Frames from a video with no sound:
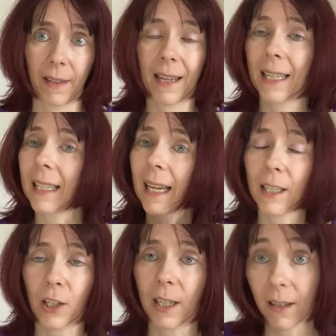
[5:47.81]
I can
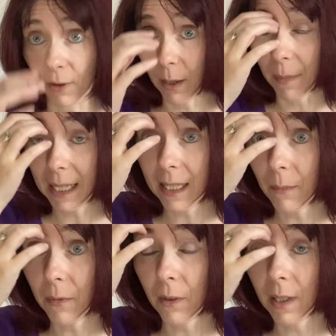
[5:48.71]
actually recommend
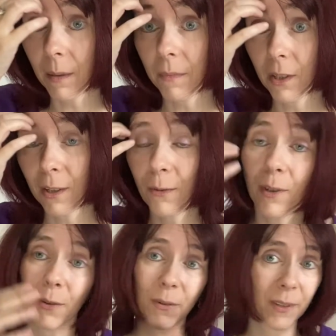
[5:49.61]
some to you,
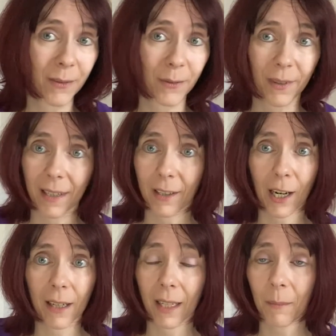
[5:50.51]
so
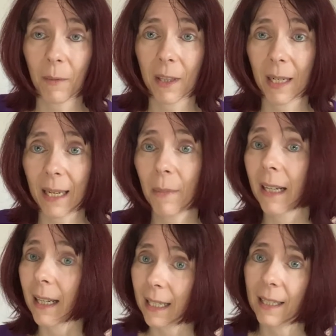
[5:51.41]
hit me with an email.
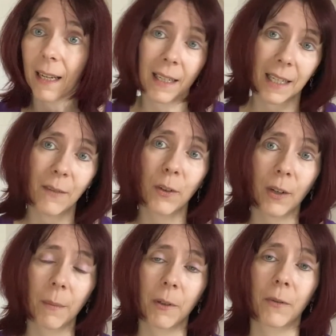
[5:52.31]
I can give you a
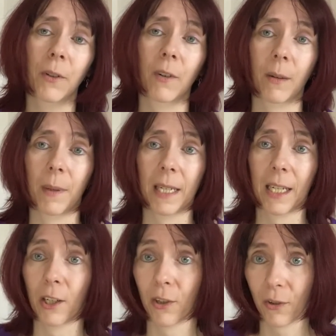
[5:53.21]
couple of good
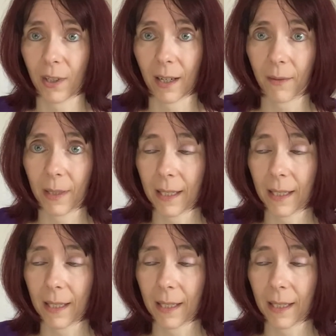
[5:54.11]
recommendations to start with.